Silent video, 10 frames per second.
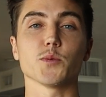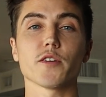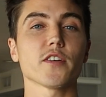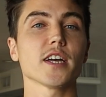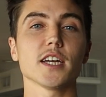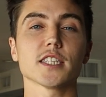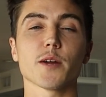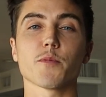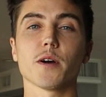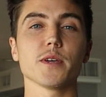So I realized
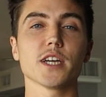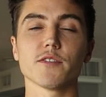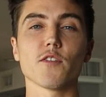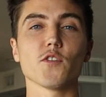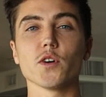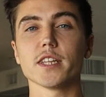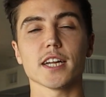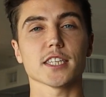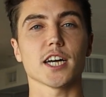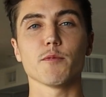that I probably could have avoided
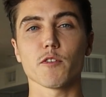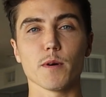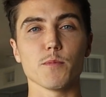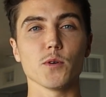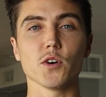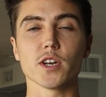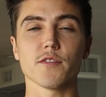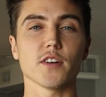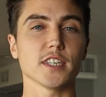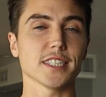that time off my board
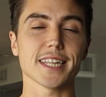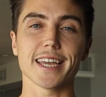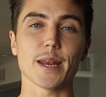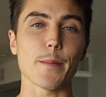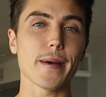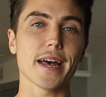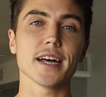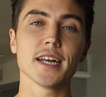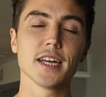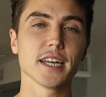if I'd just taken
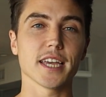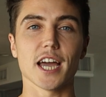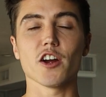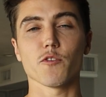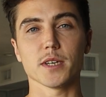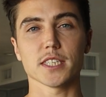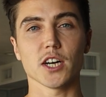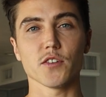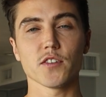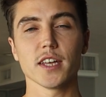better care of
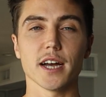myself.